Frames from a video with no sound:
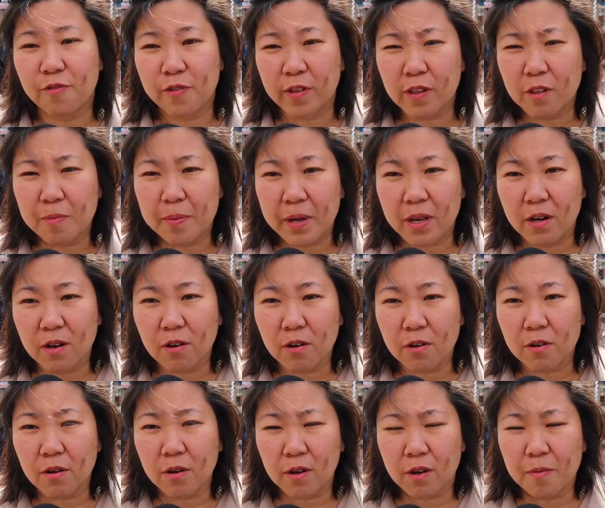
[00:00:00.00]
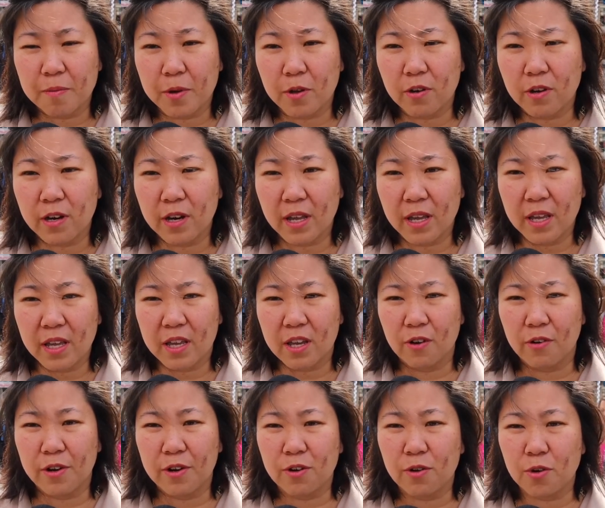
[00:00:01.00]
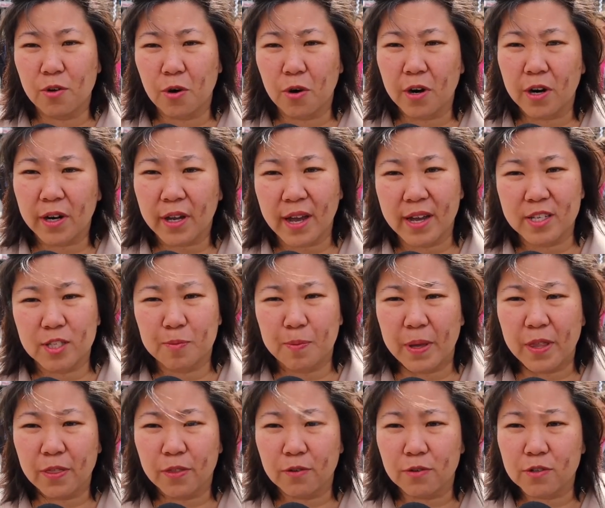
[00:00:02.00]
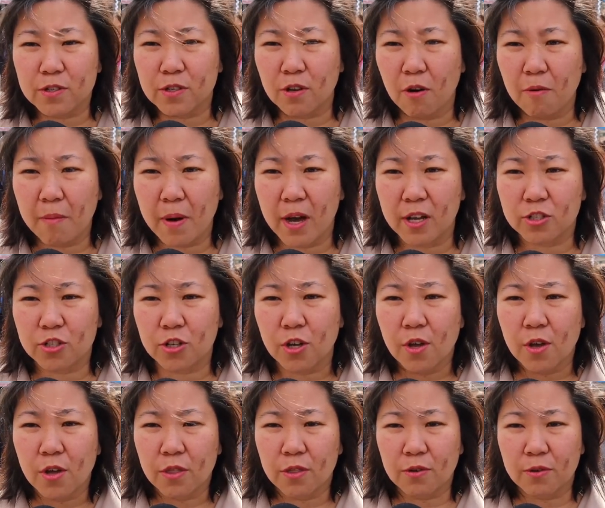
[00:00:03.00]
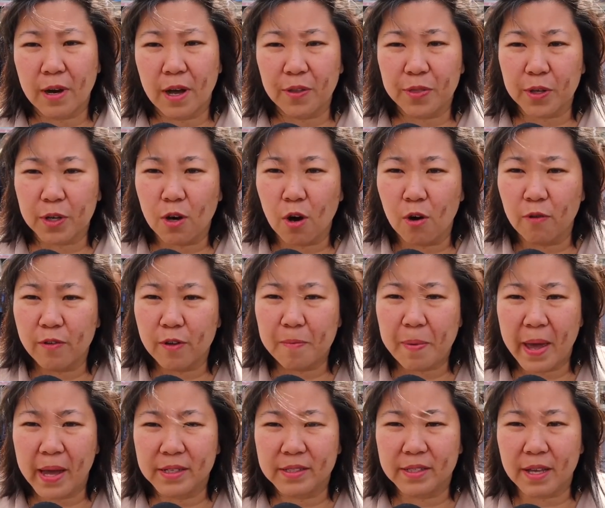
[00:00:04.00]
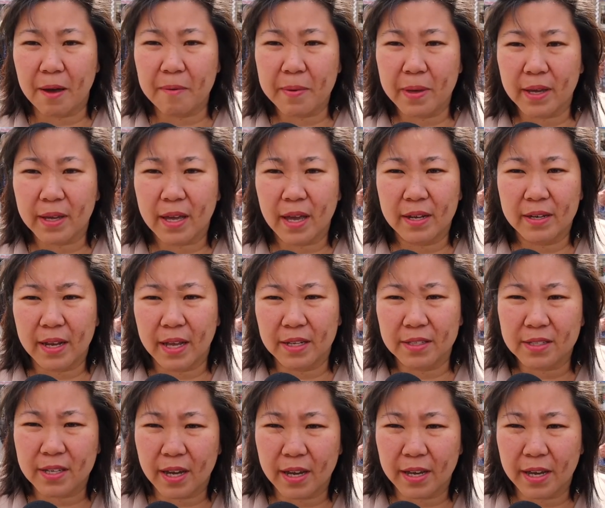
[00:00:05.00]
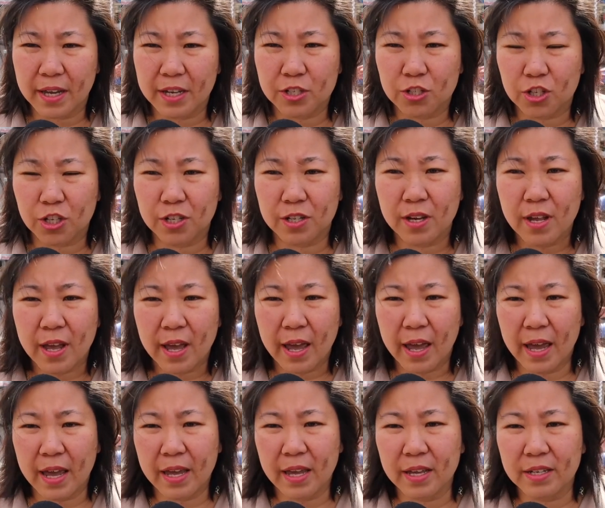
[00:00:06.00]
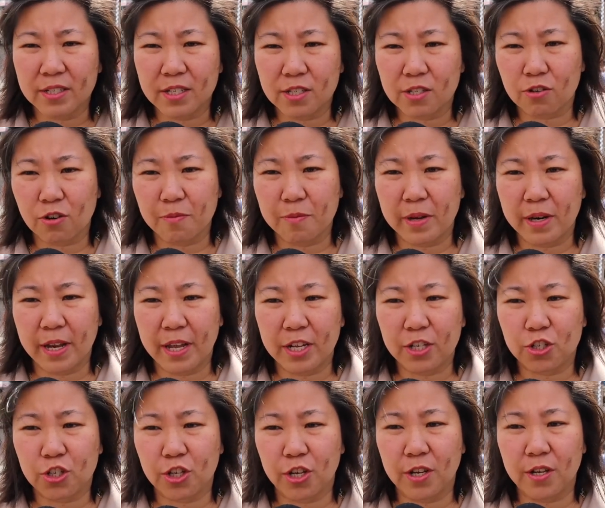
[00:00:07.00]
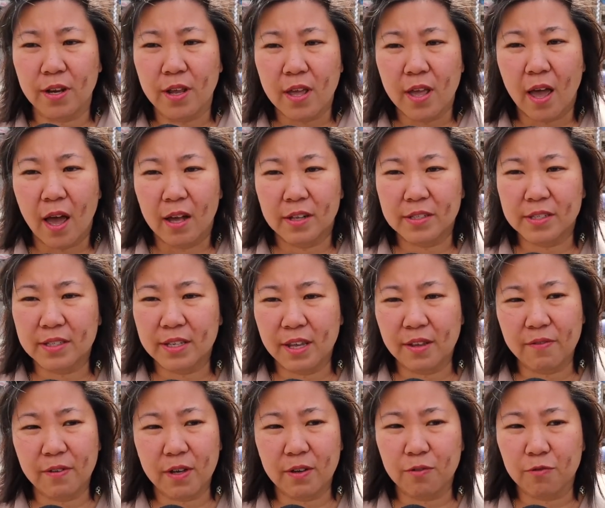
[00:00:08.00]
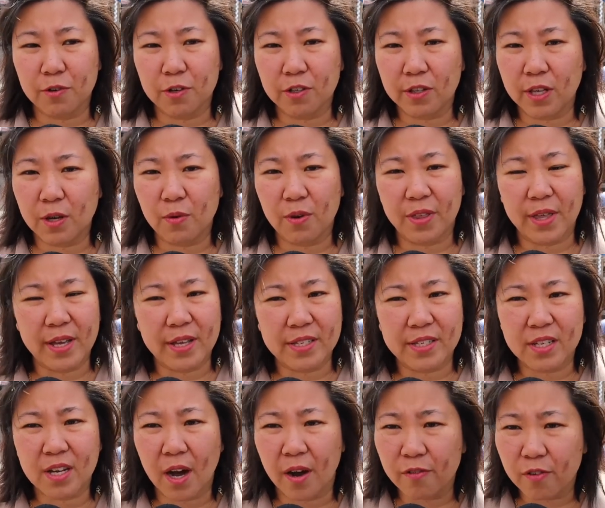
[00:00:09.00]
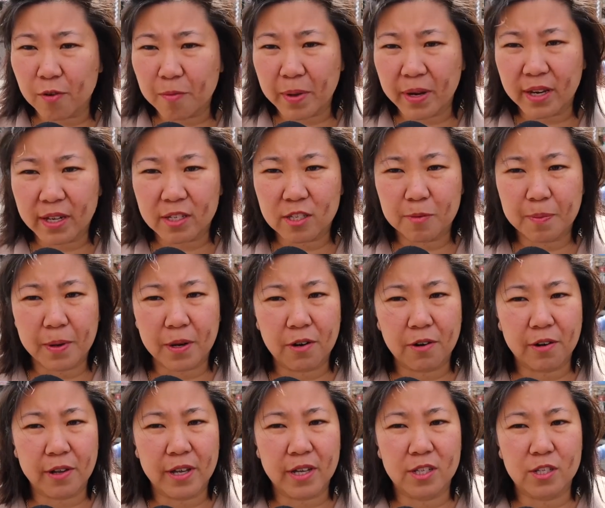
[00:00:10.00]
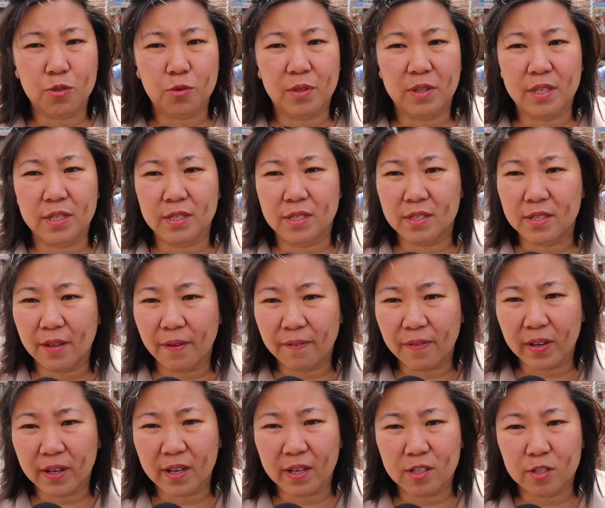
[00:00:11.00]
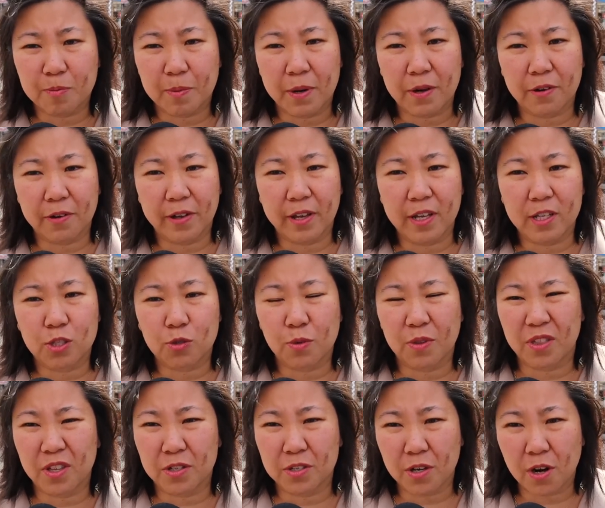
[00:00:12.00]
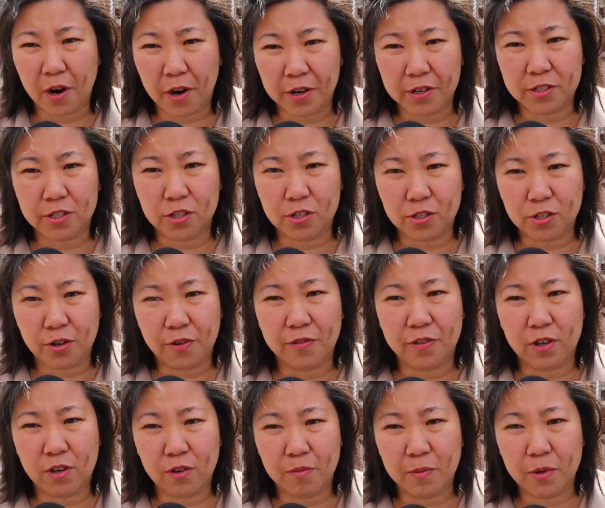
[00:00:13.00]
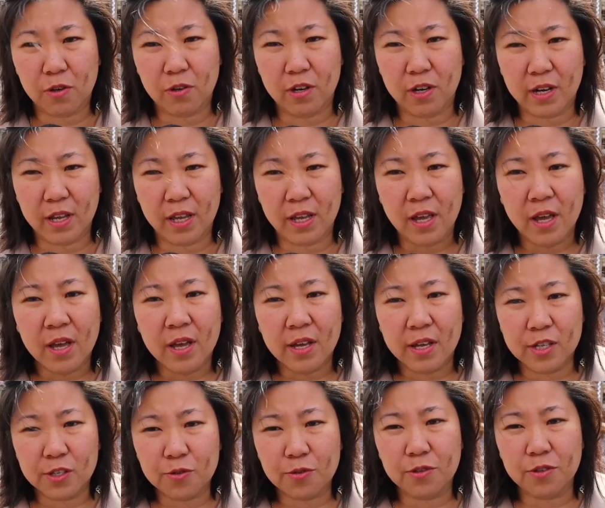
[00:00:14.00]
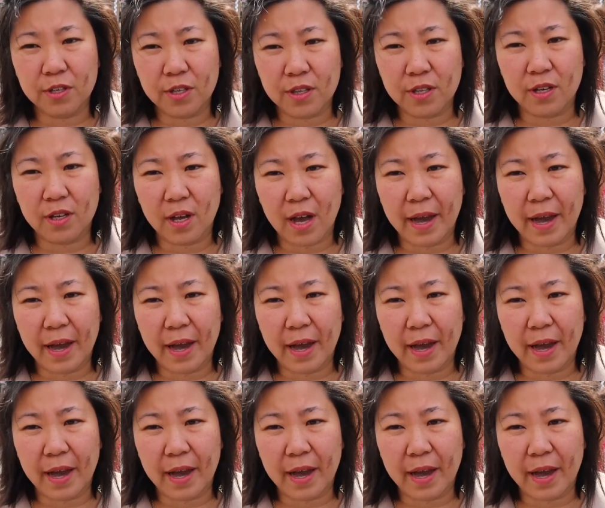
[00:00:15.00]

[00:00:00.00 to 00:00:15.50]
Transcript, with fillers: Filipino community here in New York has been through so much throughout the COVID pandemic and anti-Asian hate and discrimination. And Steven, really, with his government experience, with his civic experience, with his heart to serve the community, is really the